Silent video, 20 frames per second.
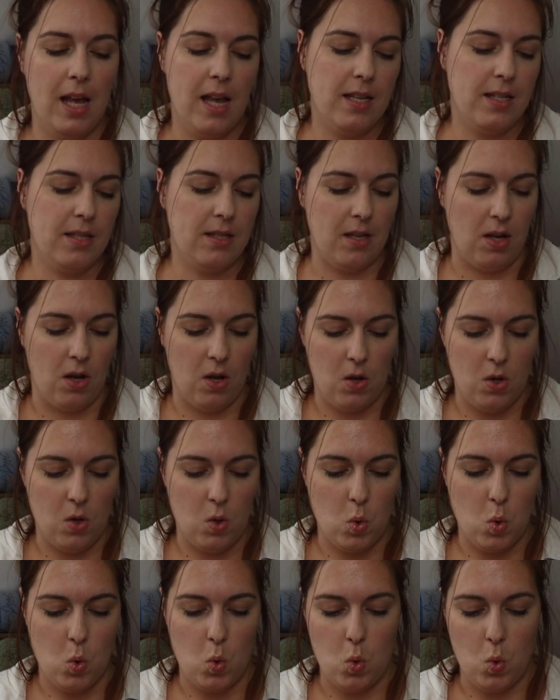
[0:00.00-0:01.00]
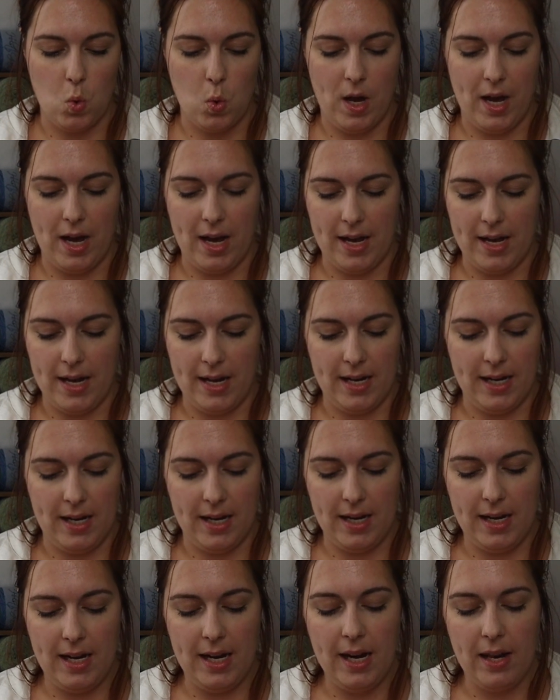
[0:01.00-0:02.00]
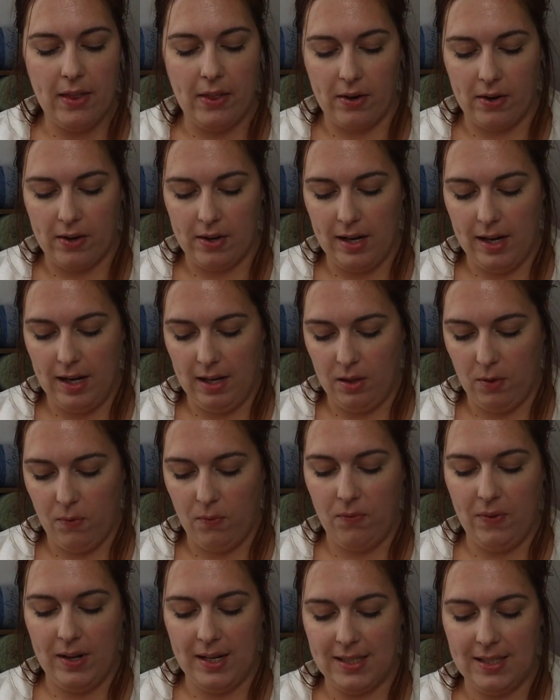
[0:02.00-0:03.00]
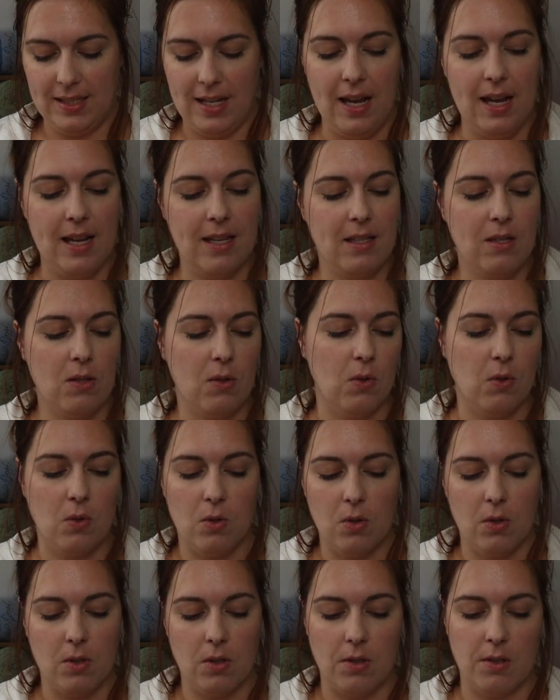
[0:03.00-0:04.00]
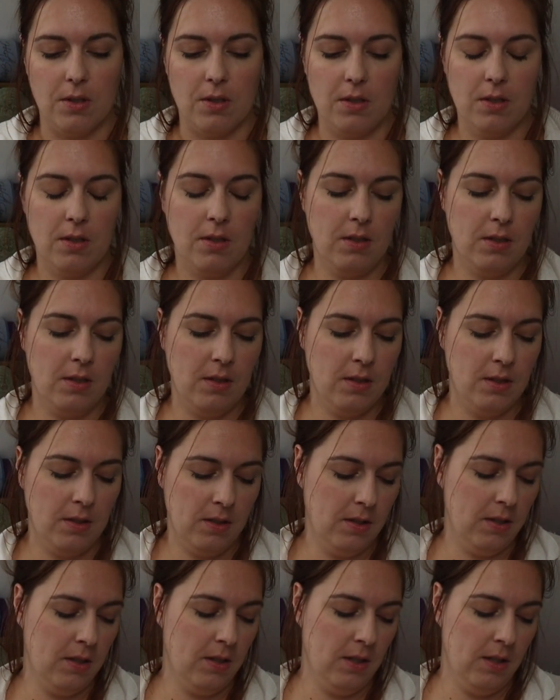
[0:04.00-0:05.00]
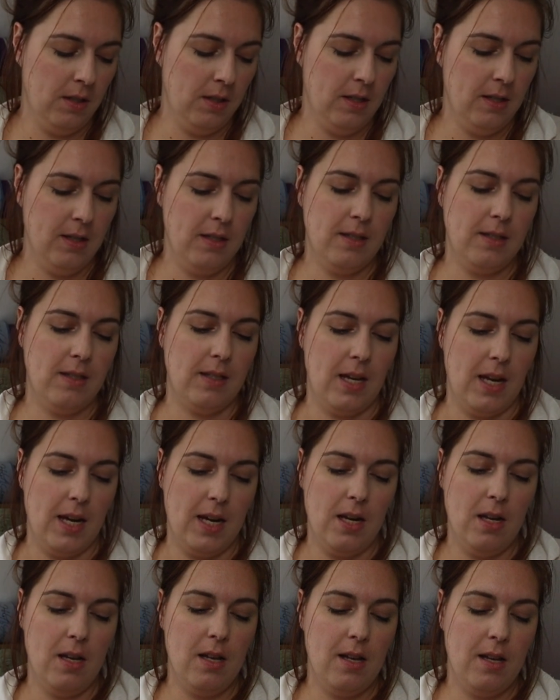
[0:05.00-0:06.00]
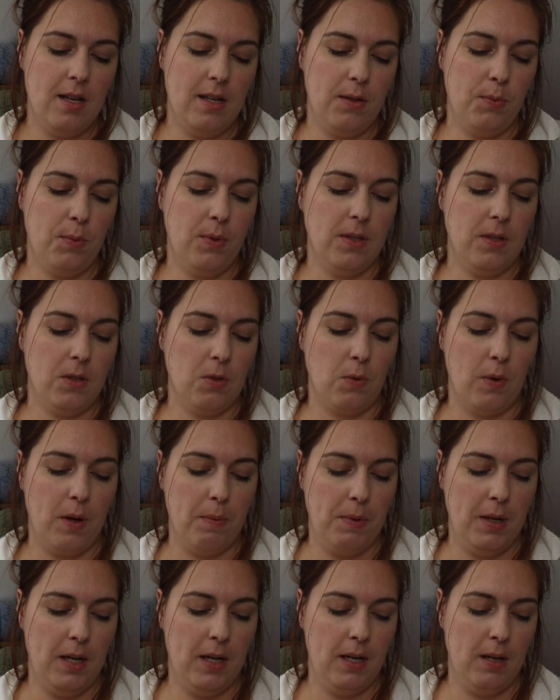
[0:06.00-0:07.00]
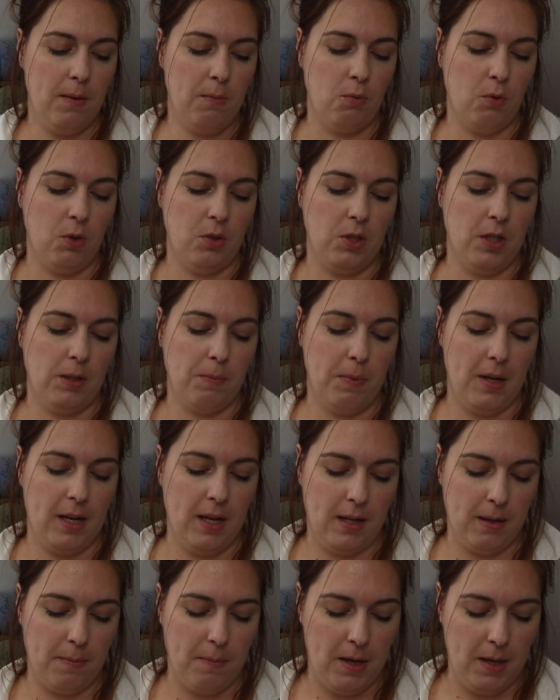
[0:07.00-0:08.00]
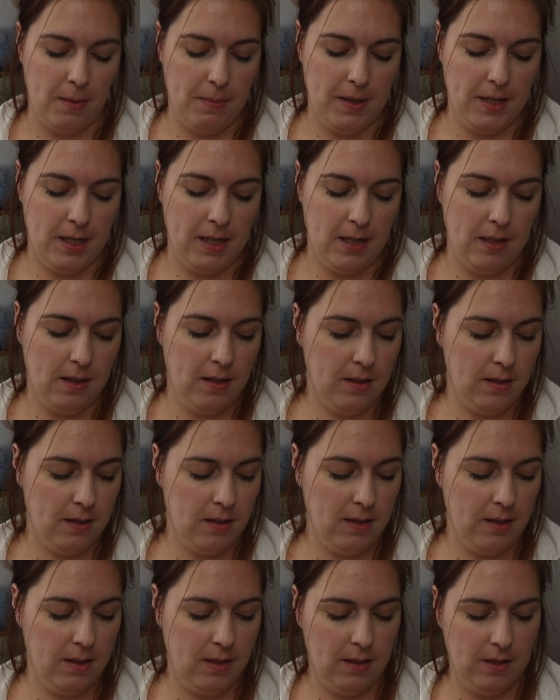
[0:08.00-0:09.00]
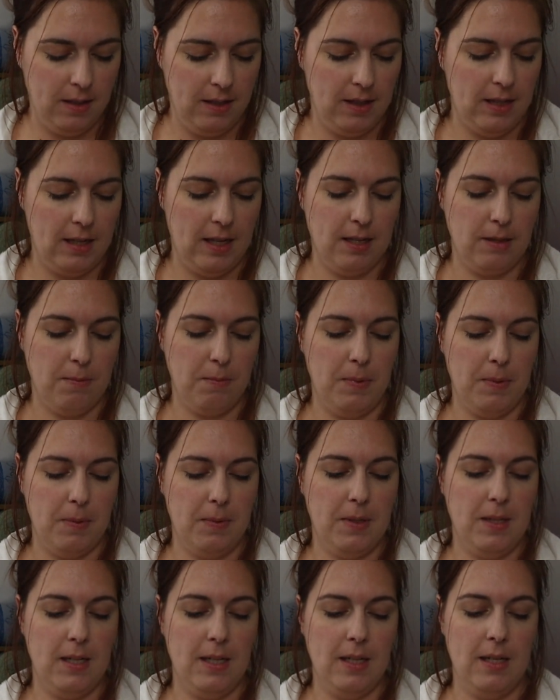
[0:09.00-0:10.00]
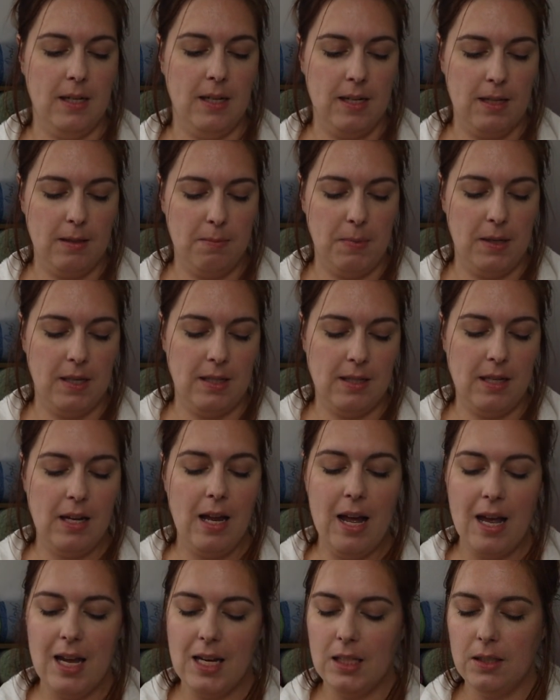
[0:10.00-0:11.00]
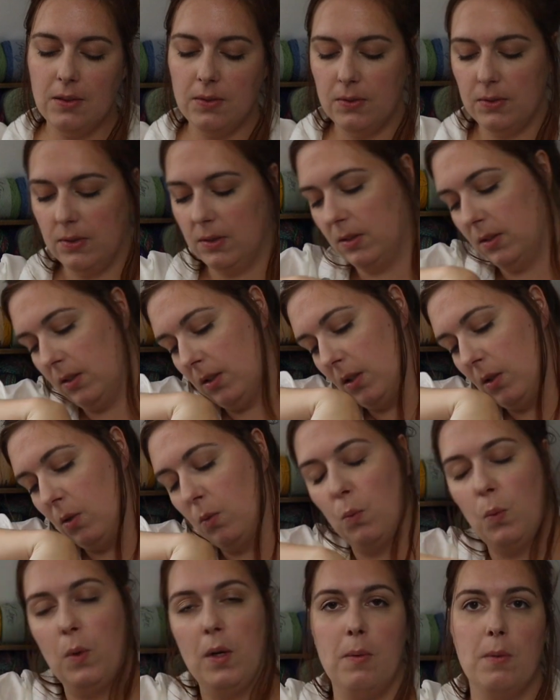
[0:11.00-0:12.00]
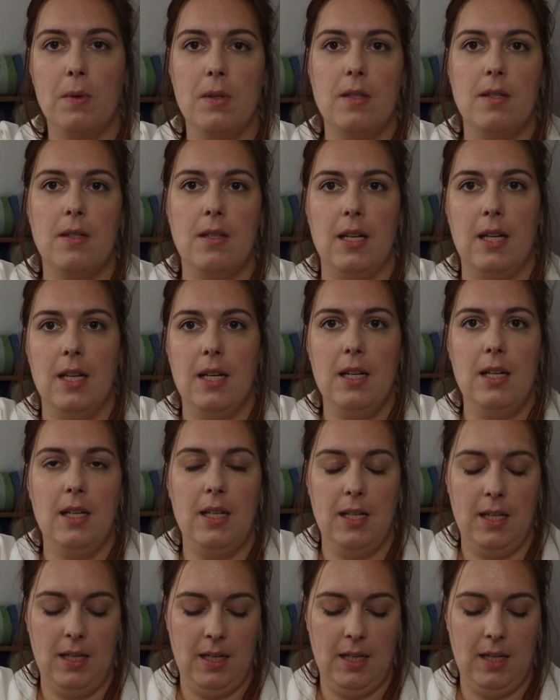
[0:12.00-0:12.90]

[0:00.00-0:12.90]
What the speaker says: So I either need to fix that or say, it was a scrappy project bag, maybe it has seen his best life. We will see.